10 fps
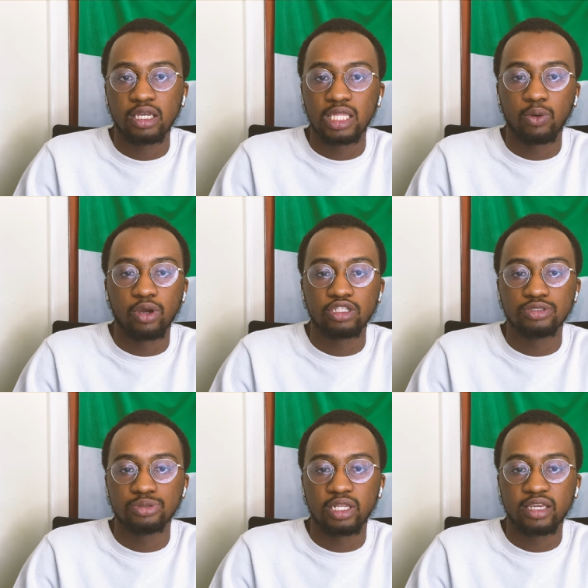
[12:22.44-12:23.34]
they weren't
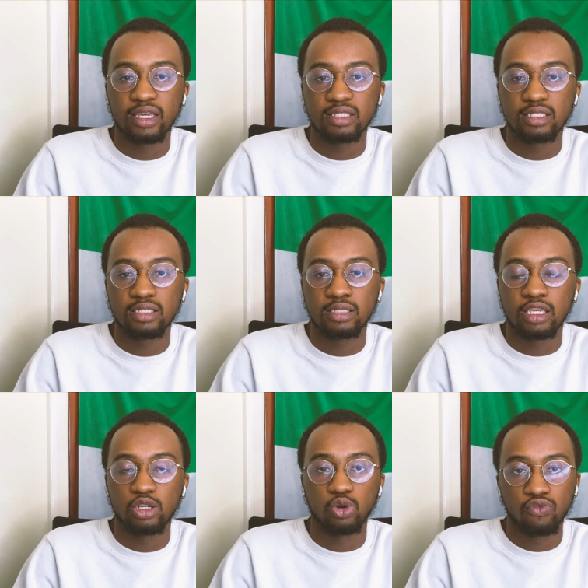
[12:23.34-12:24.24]
really getting
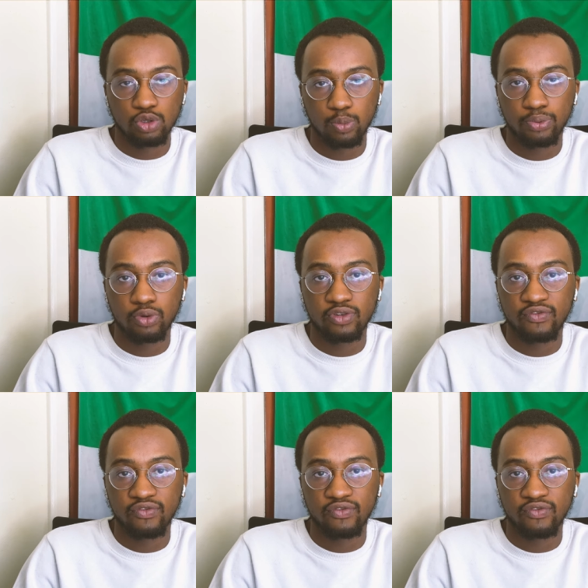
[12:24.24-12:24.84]
enough support.